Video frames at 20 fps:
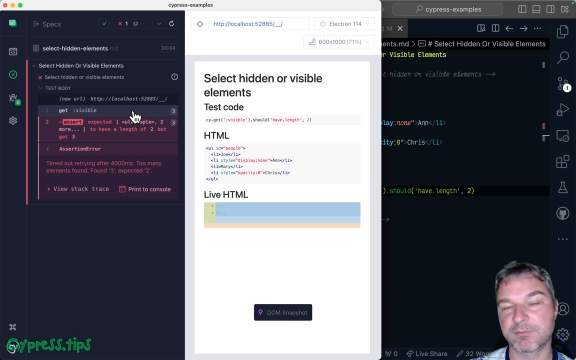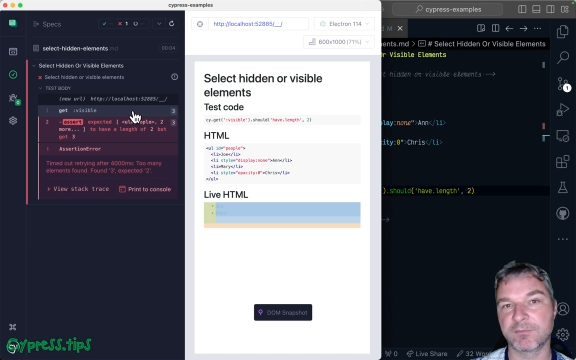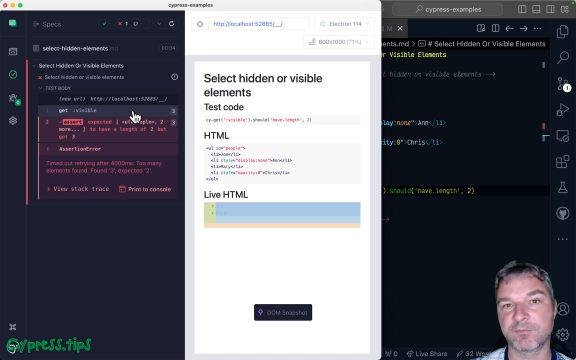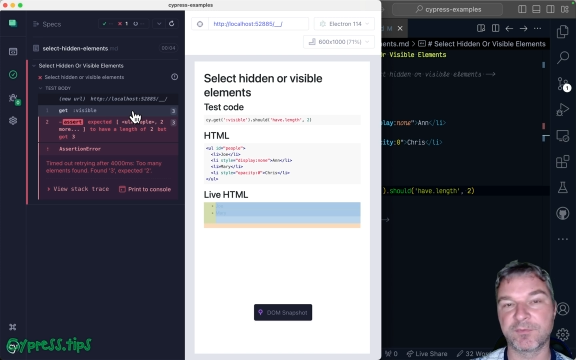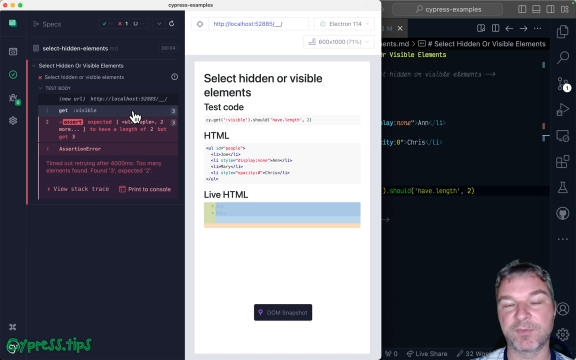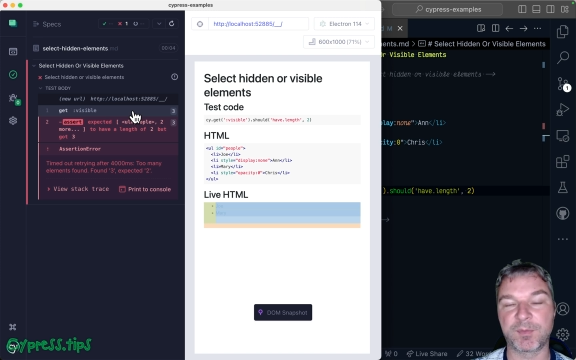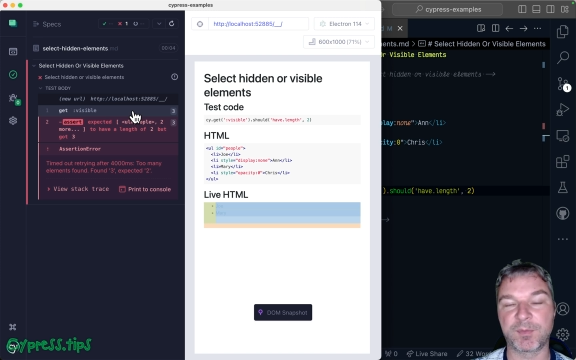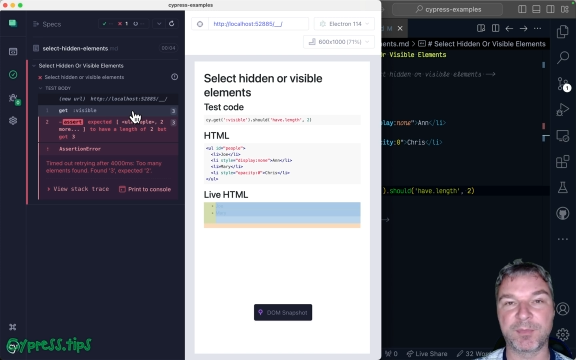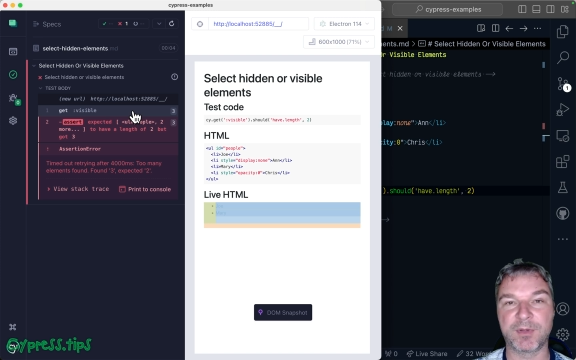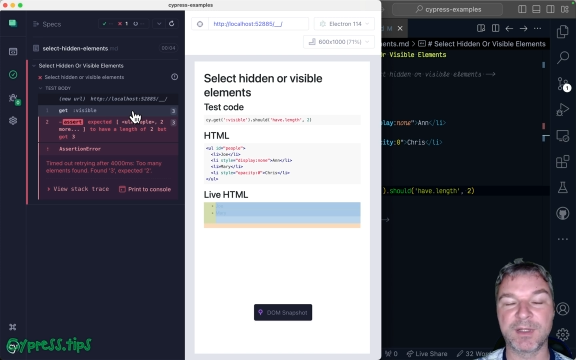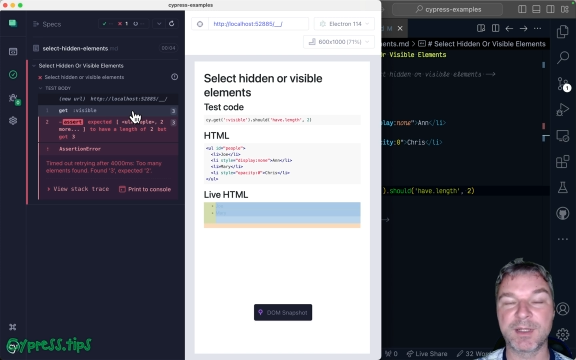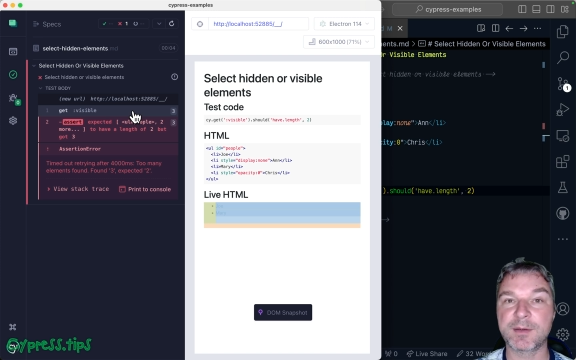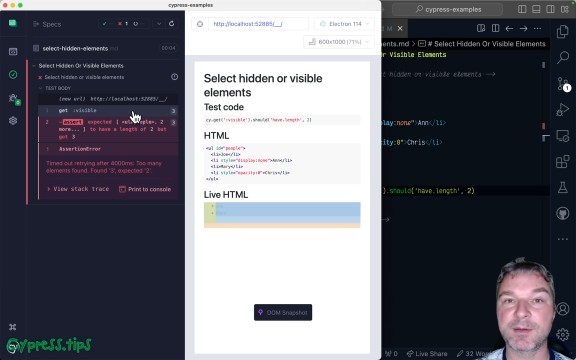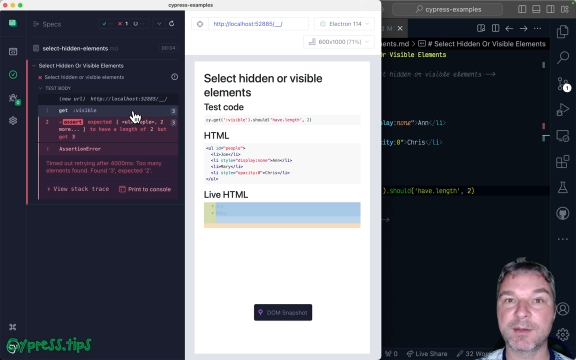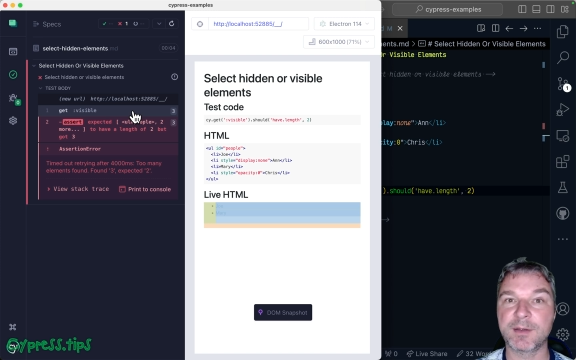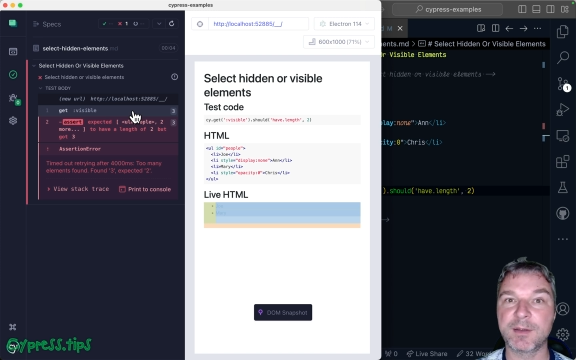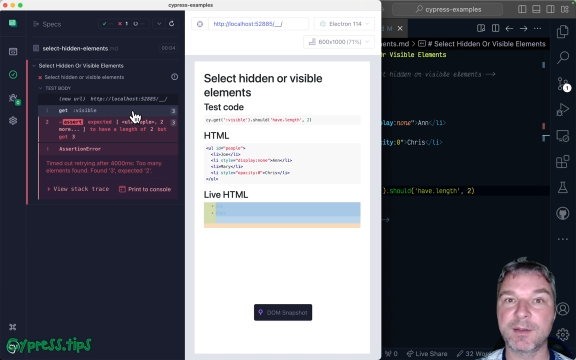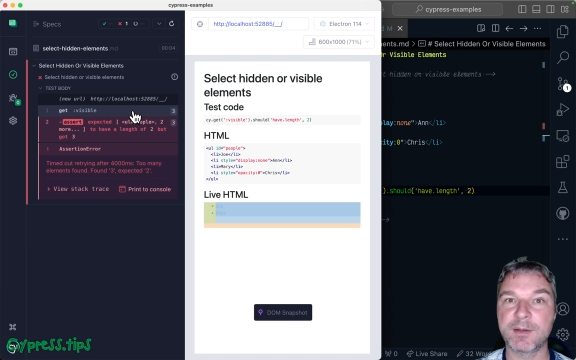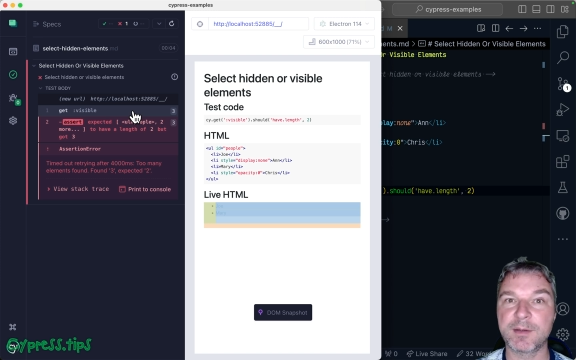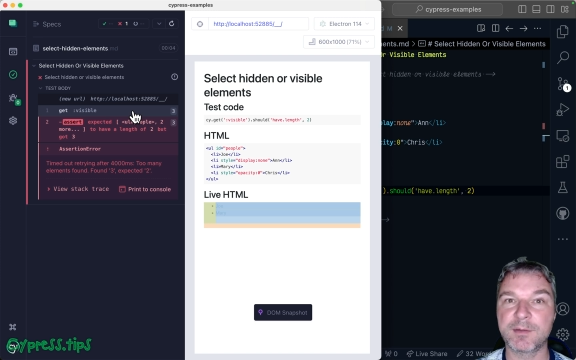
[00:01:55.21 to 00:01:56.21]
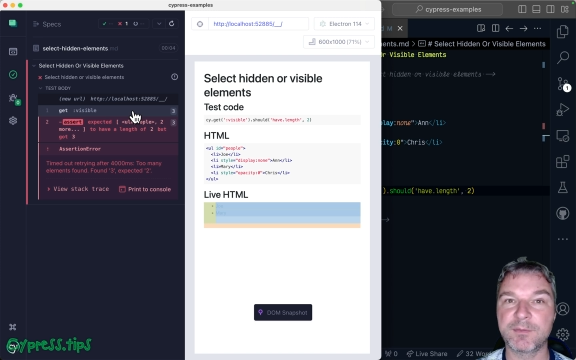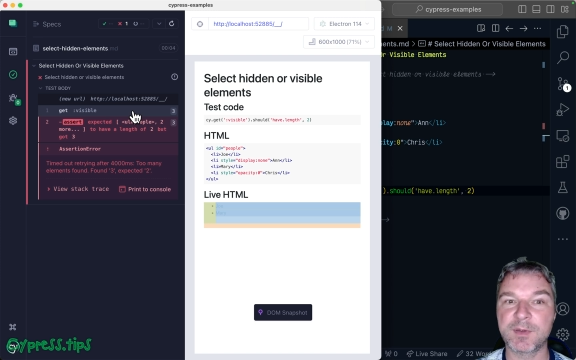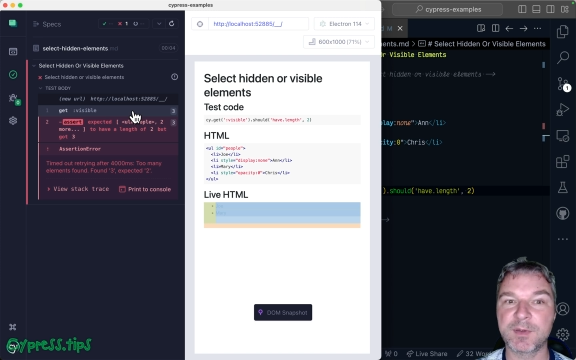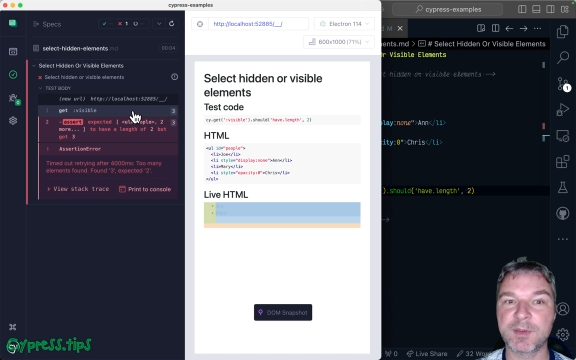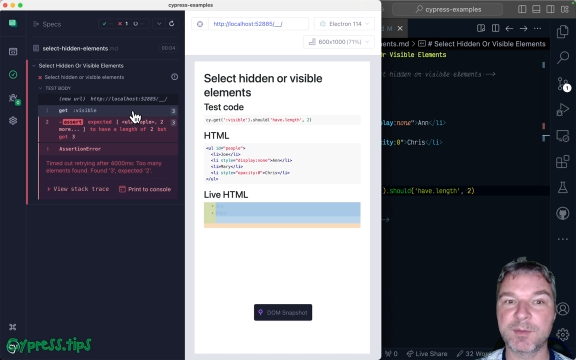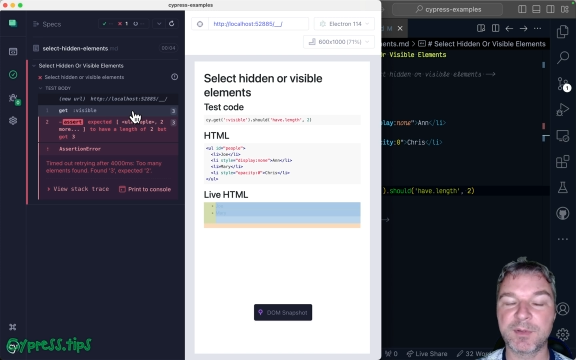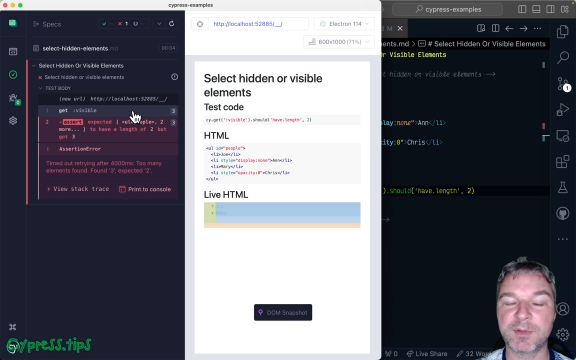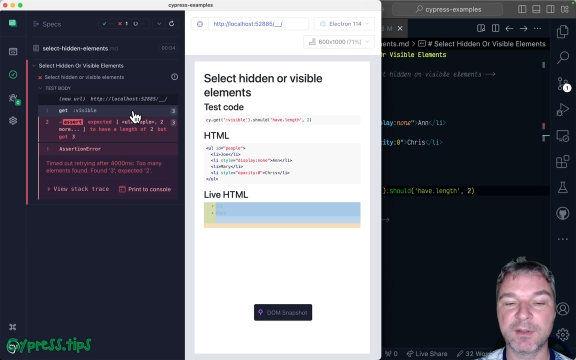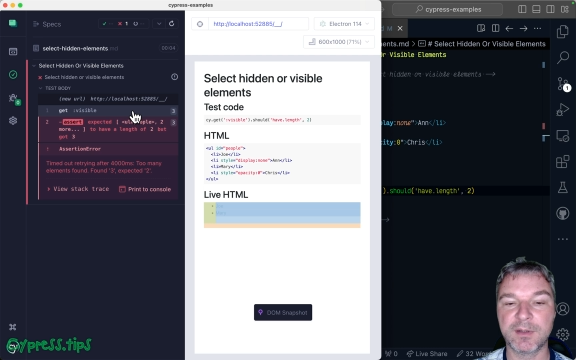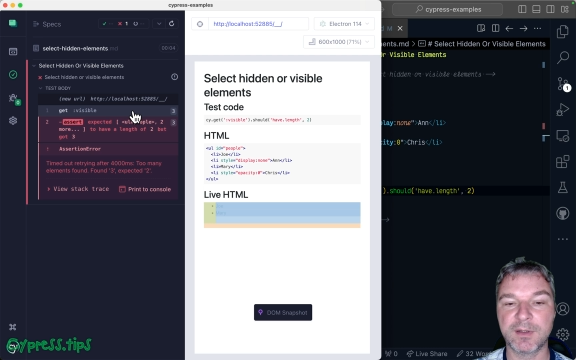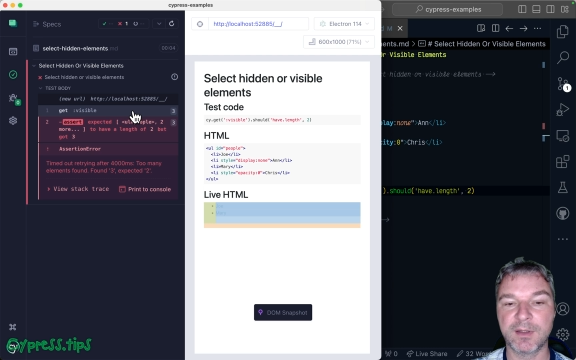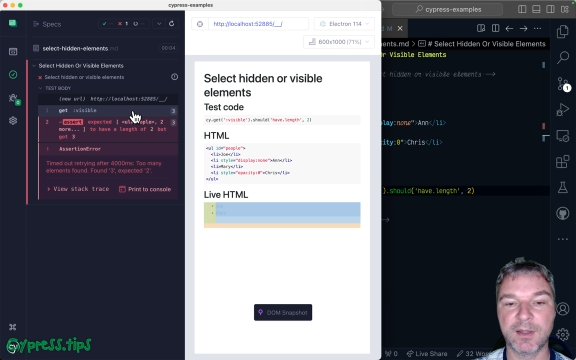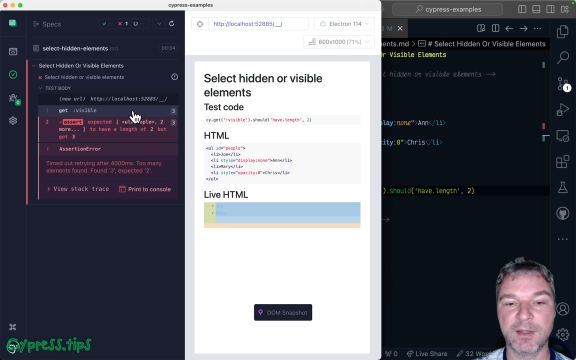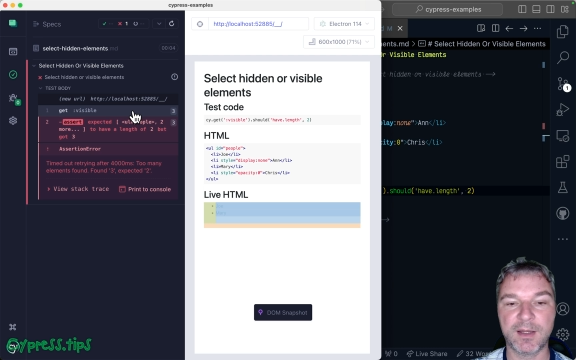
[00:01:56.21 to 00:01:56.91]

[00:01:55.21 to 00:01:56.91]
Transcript: the list is visible